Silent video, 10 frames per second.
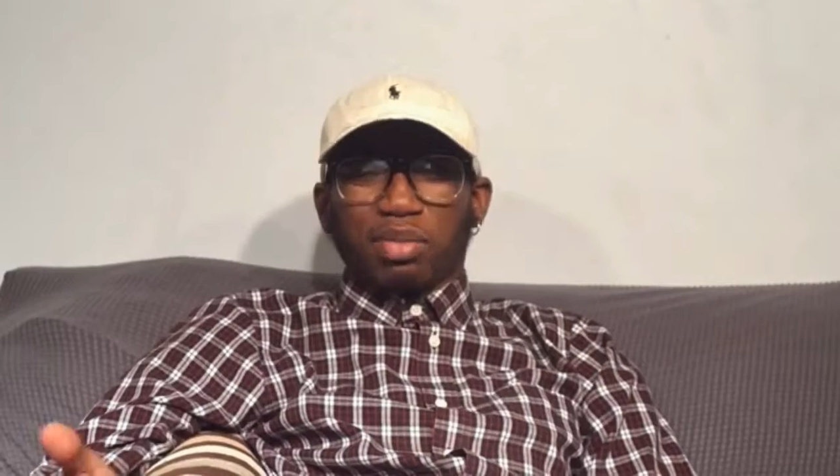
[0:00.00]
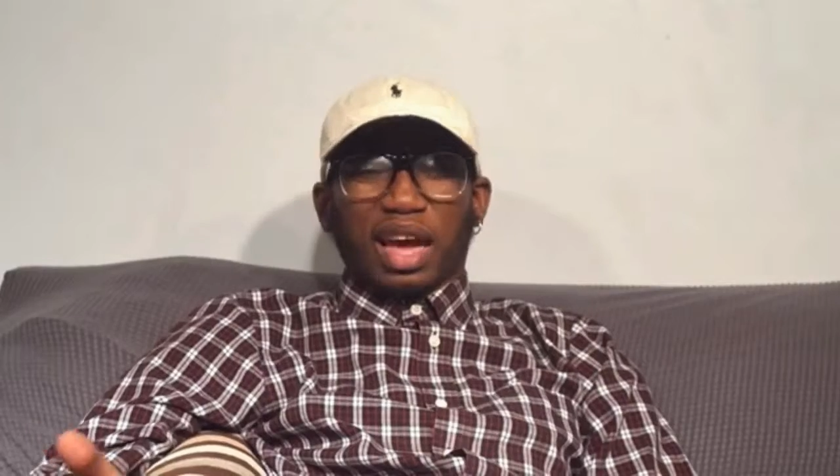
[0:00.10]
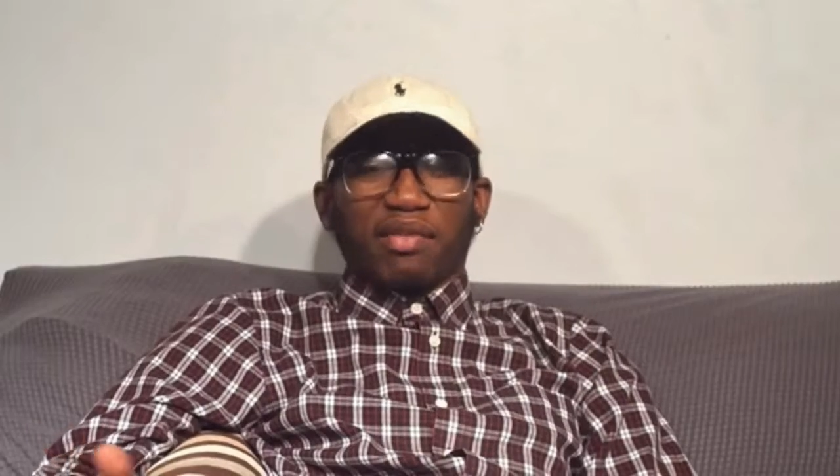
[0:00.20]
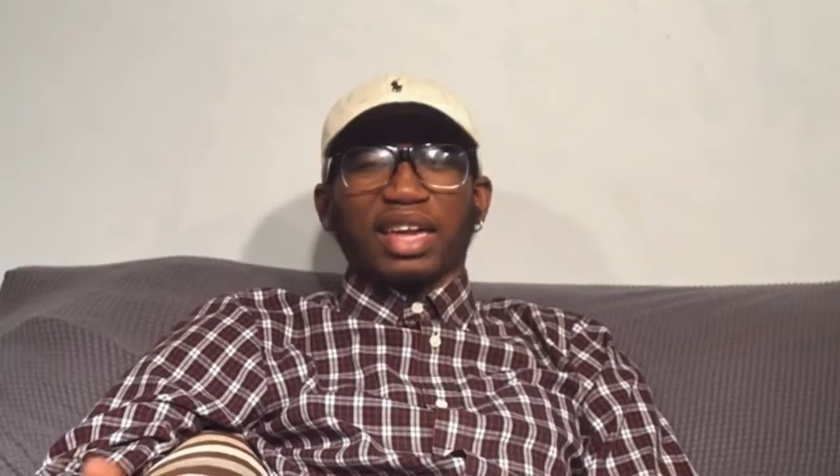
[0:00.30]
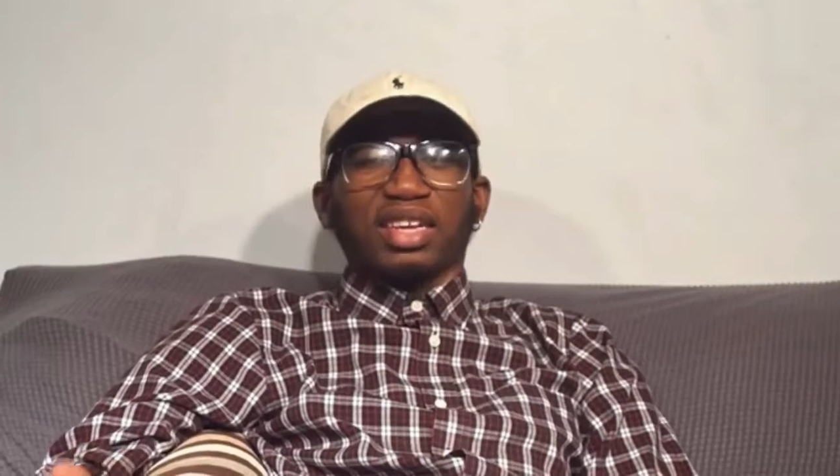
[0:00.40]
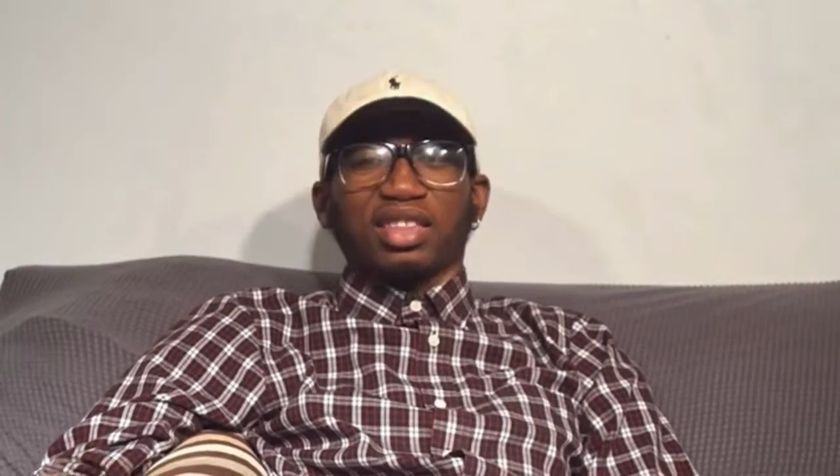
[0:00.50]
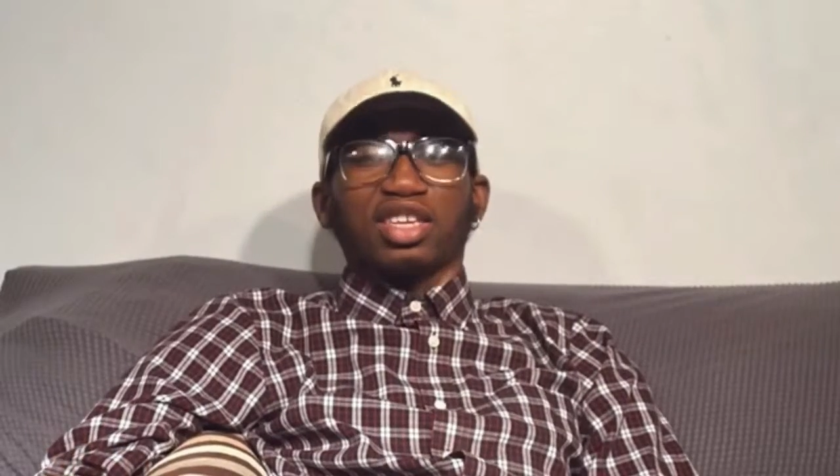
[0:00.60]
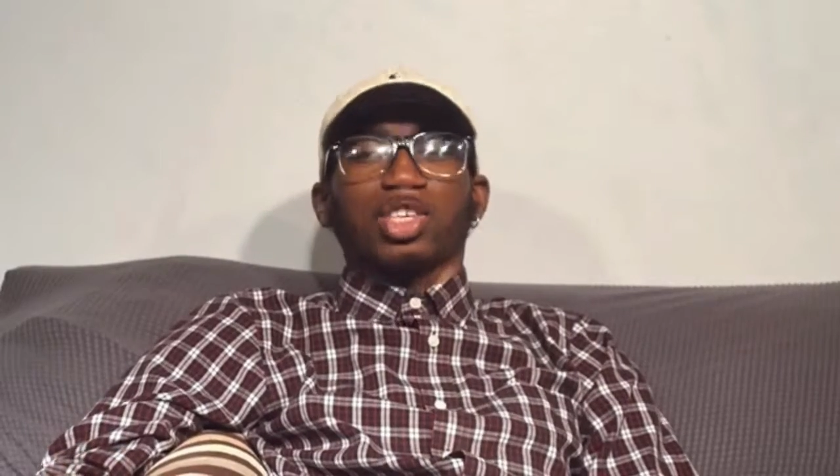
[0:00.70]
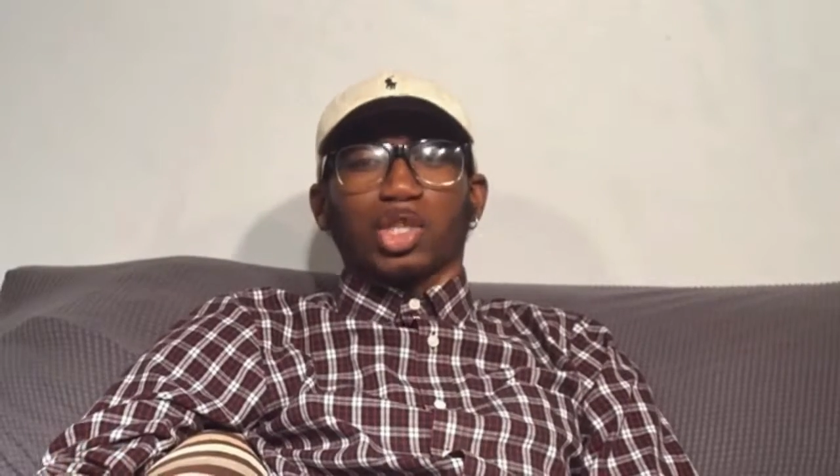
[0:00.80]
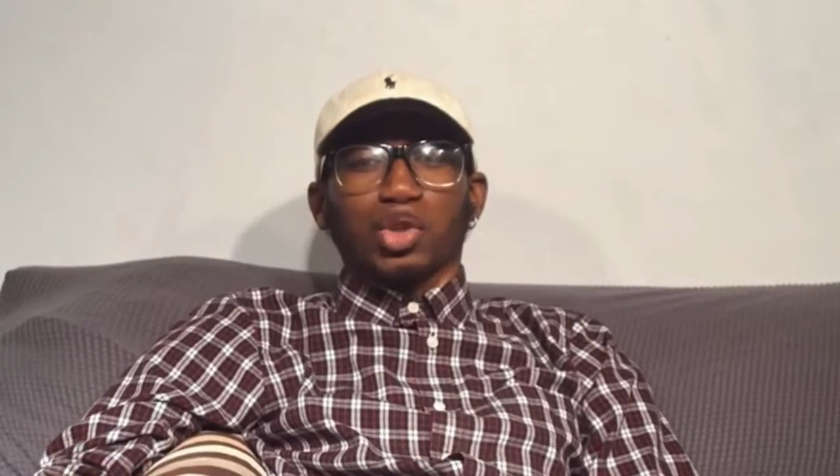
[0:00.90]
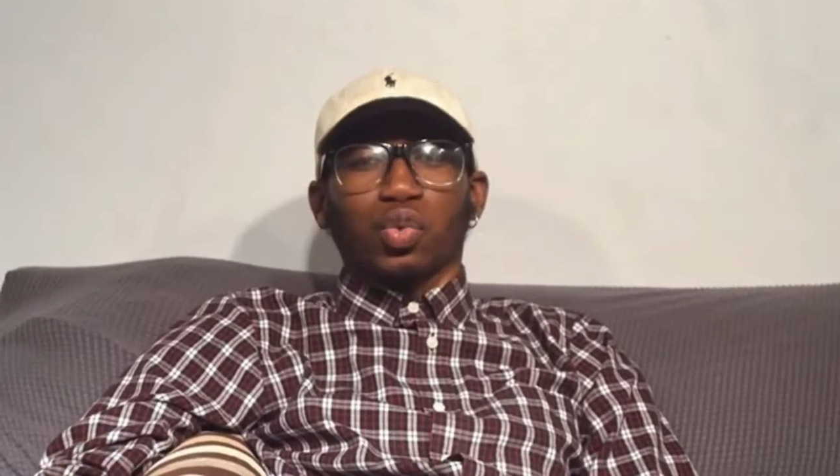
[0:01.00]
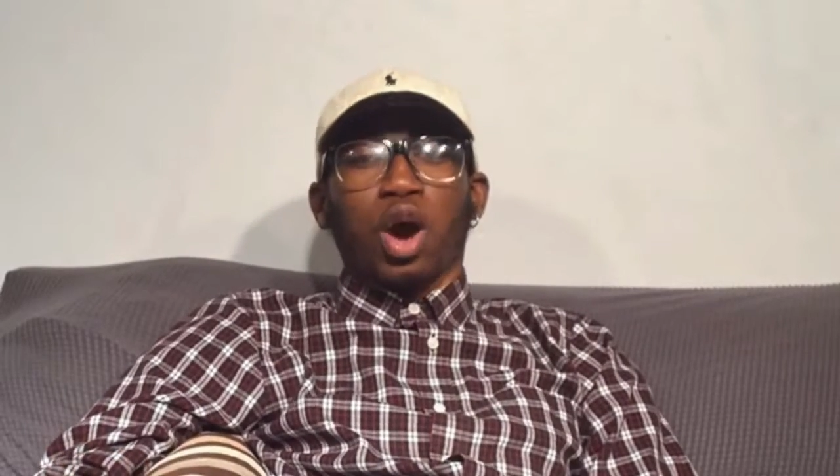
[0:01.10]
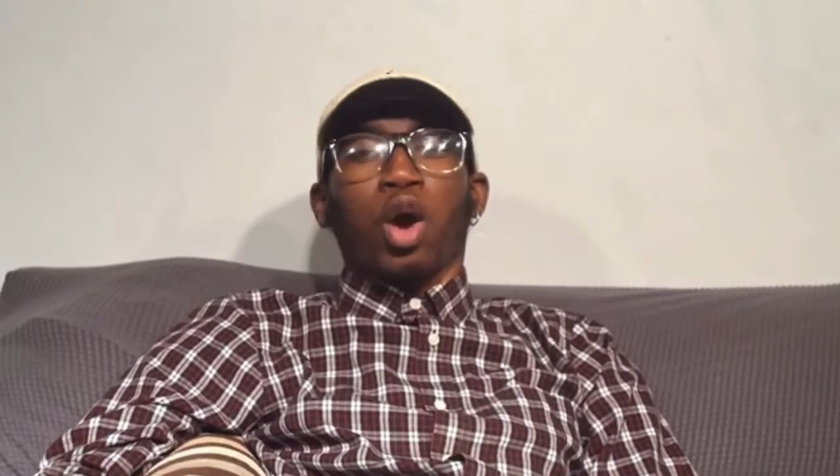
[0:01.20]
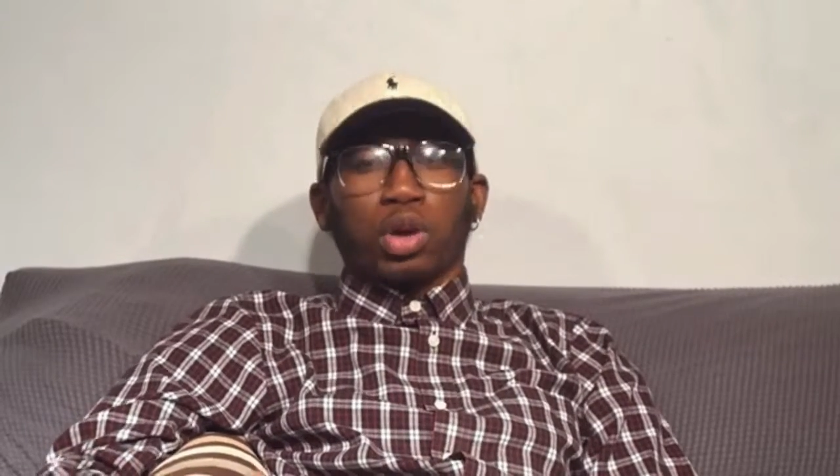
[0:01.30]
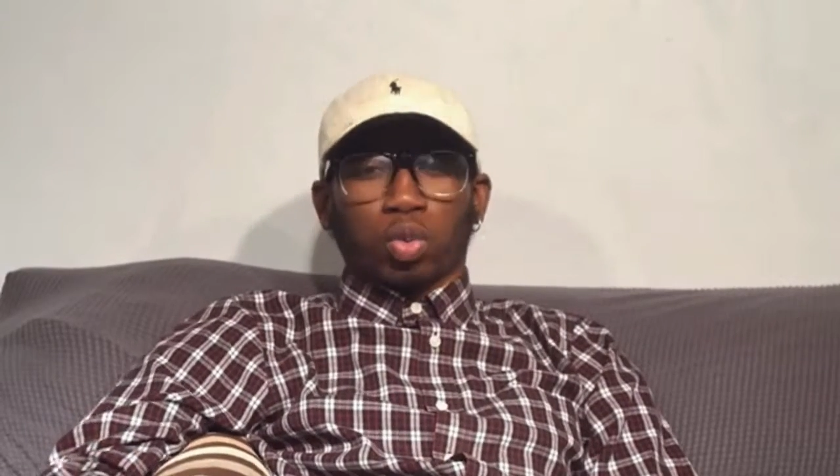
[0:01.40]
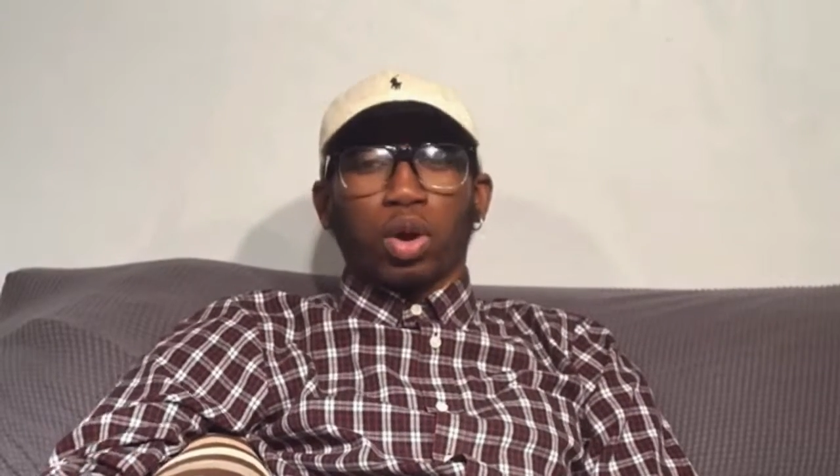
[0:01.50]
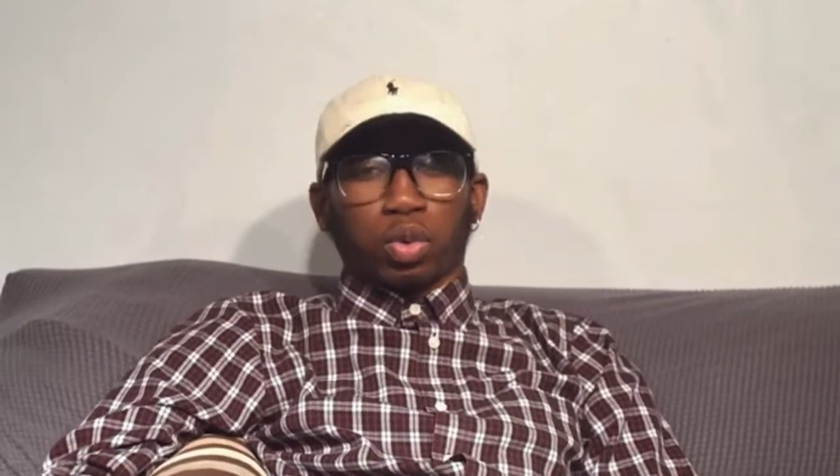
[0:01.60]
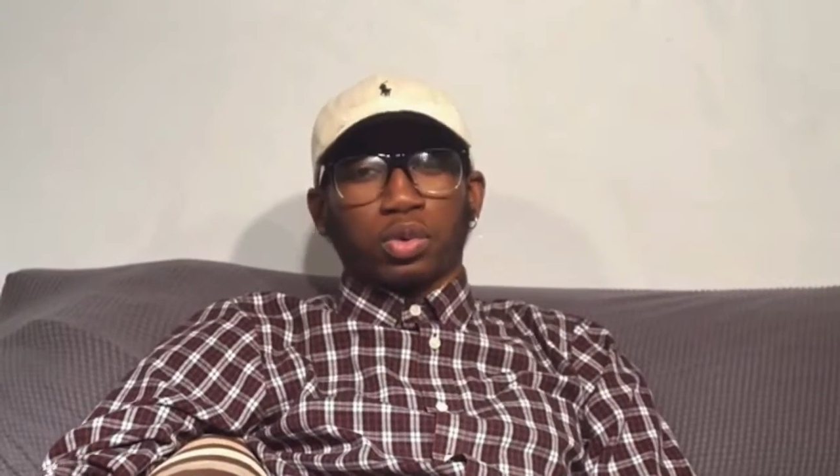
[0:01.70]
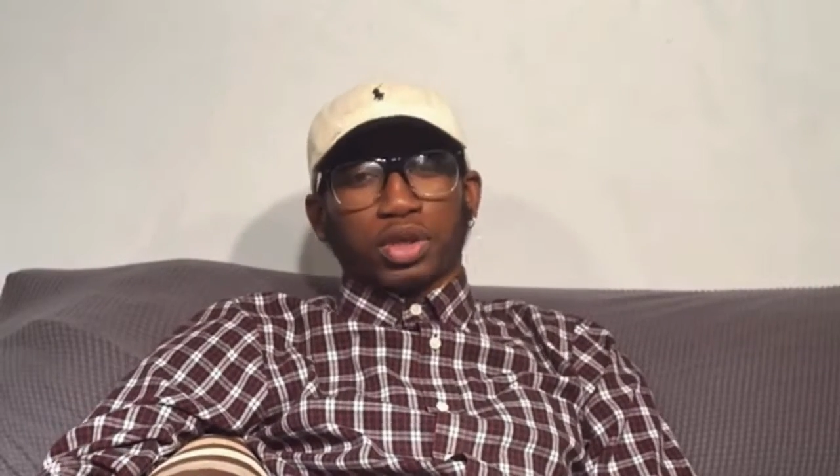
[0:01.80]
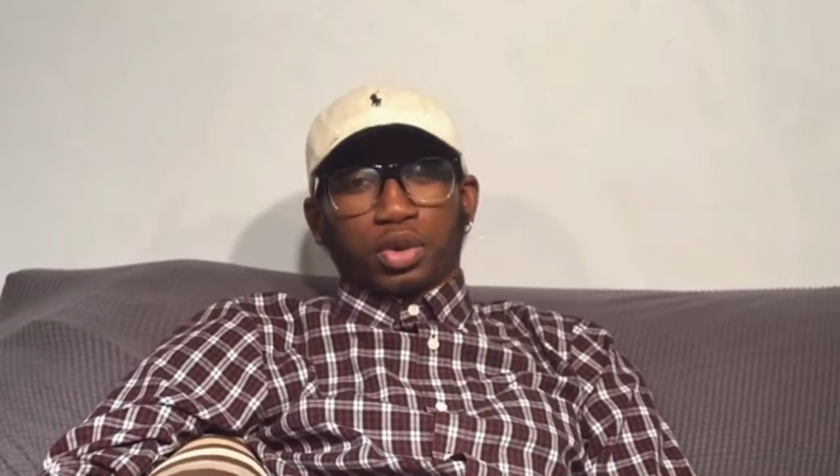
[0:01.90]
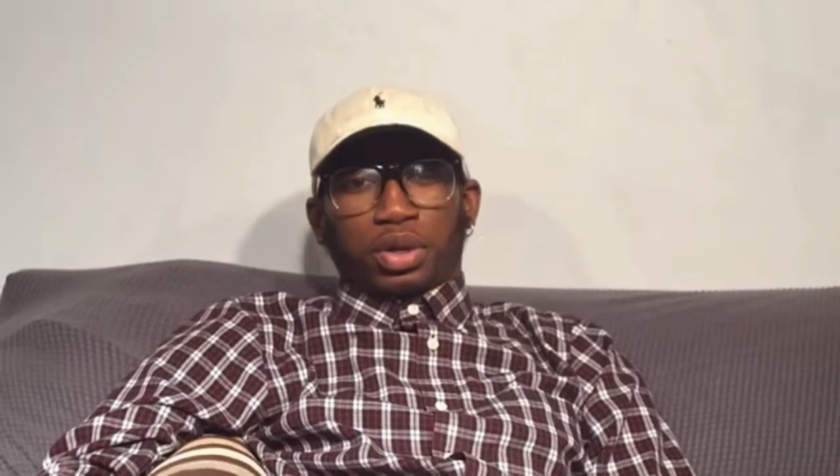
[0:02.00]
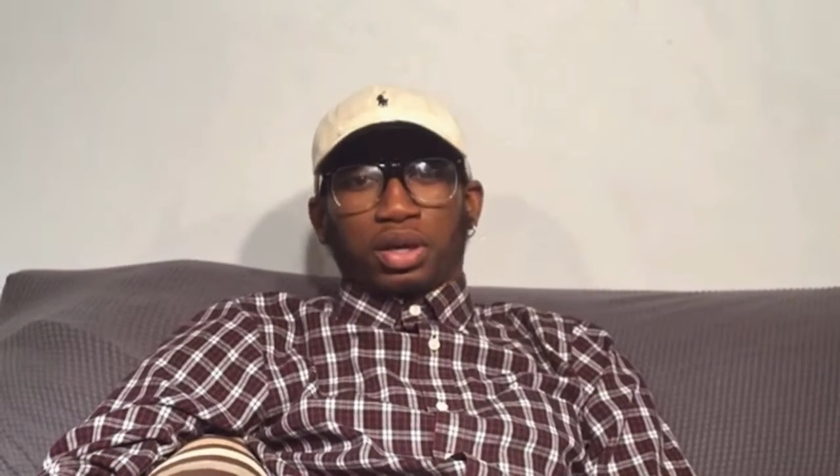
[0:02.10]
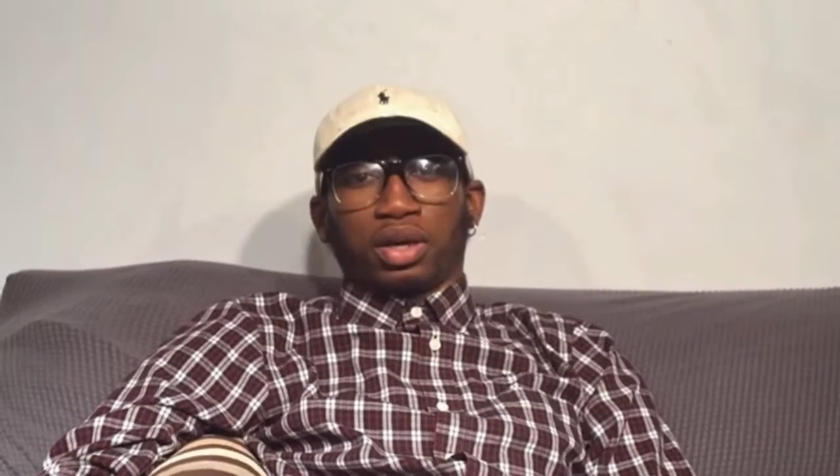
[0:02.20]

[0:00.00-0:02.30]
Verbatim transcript: even have anything to do with what we were doing.